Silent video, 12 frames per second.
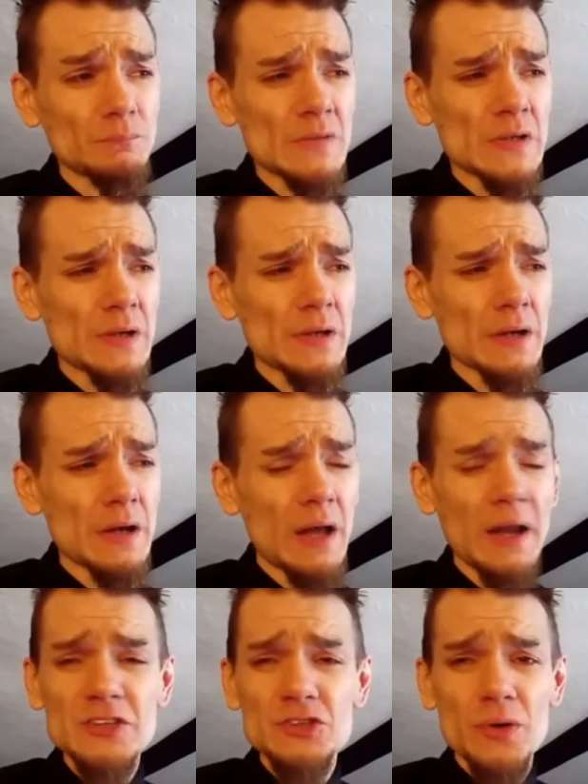I
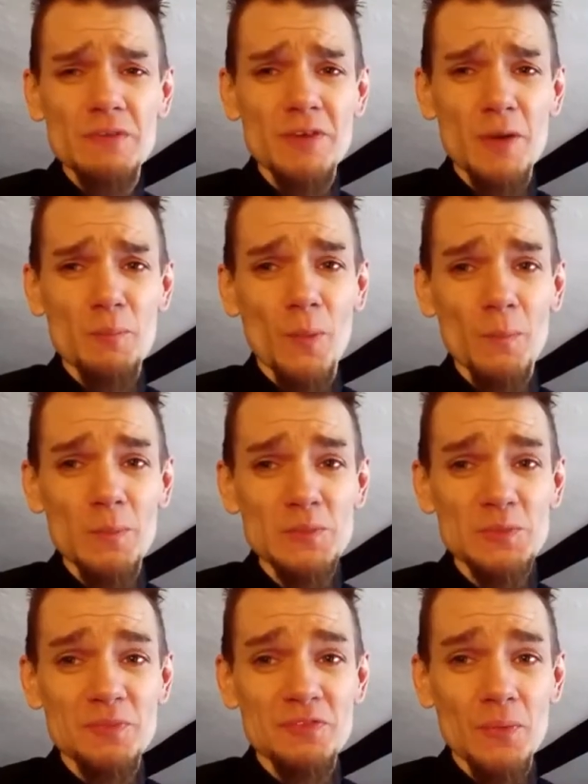like to try and find
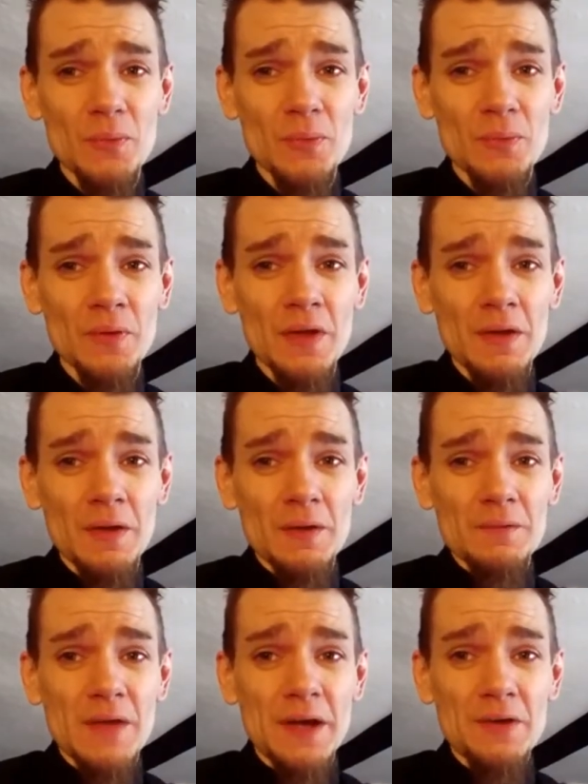problems before
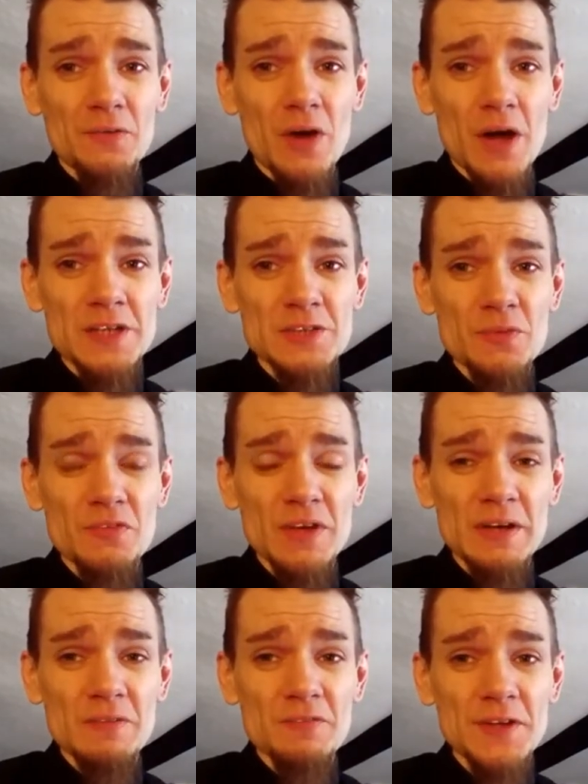they arise with
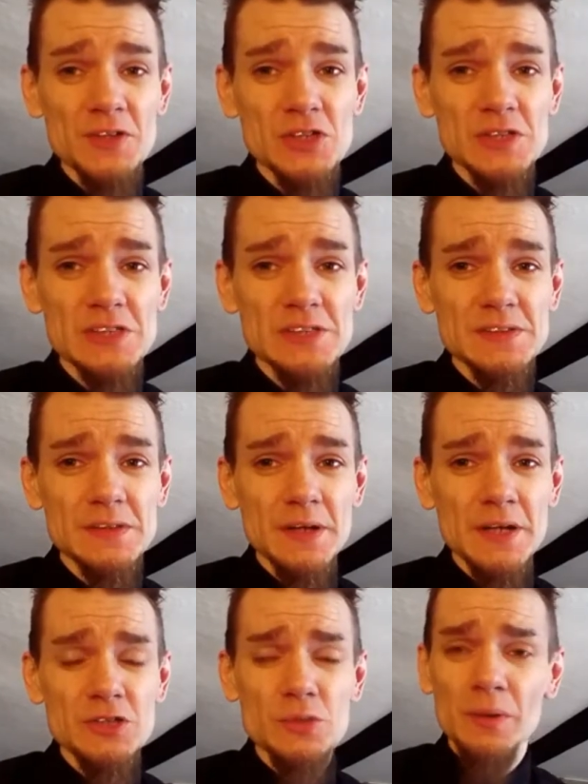any inventions that
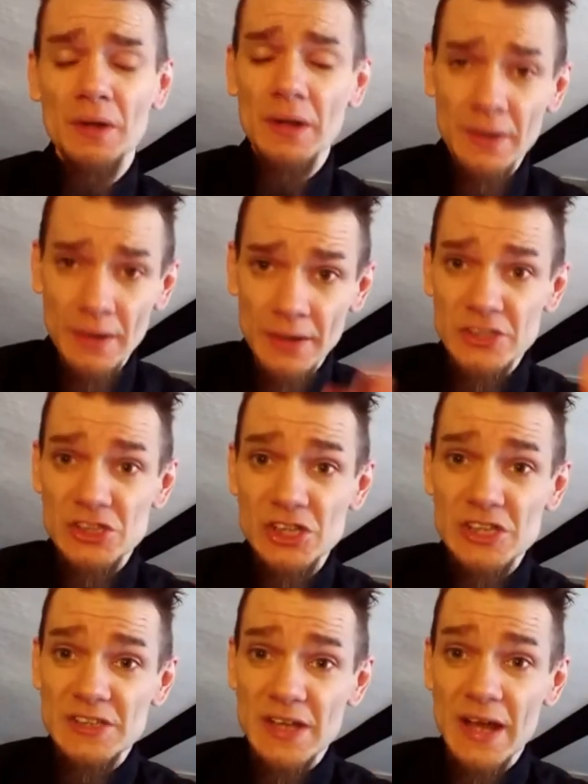I do, and I
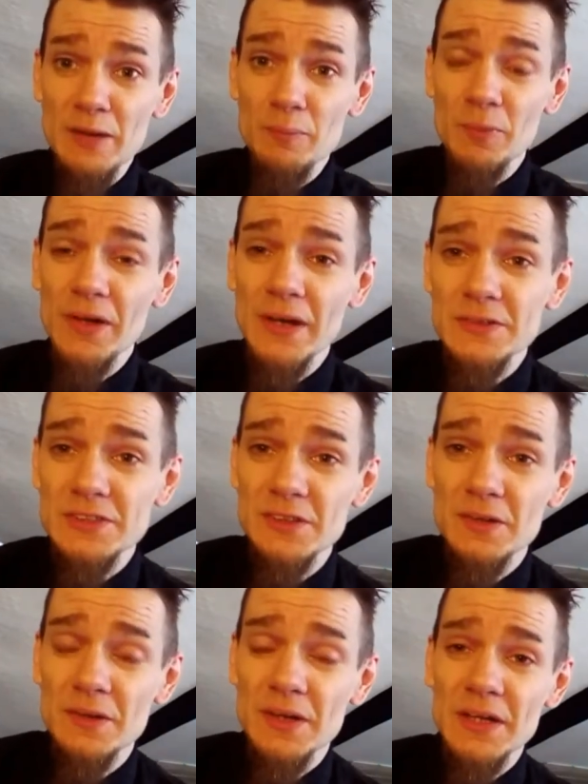suggest that anybody else
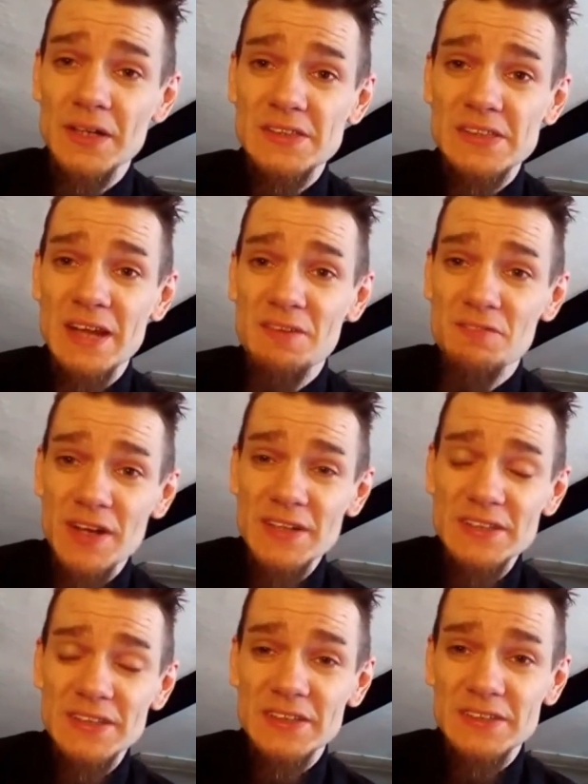that is
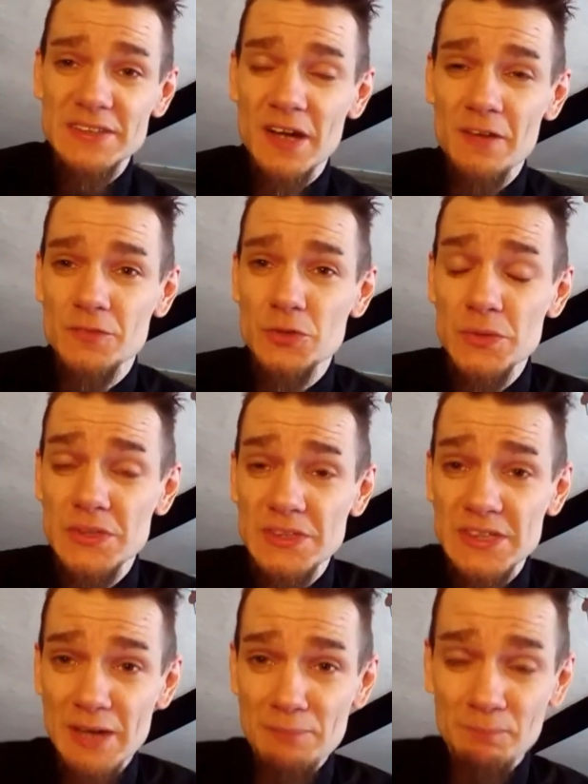inventing stuff do the
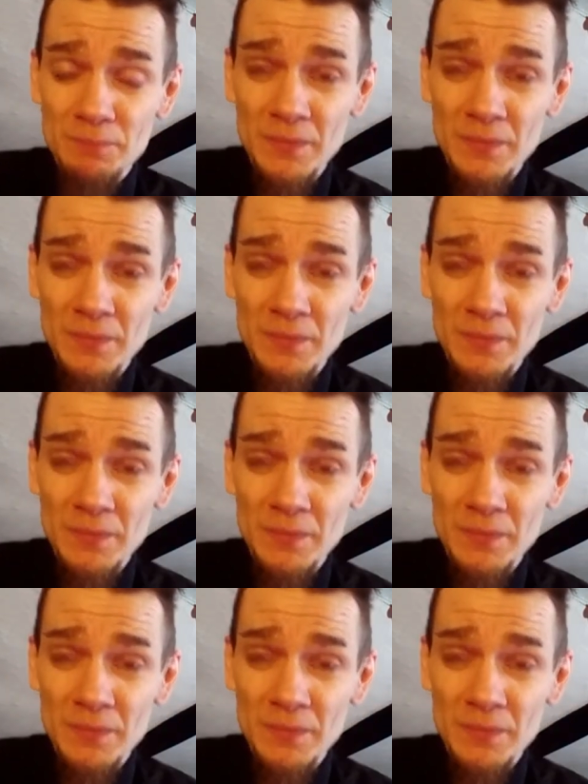same.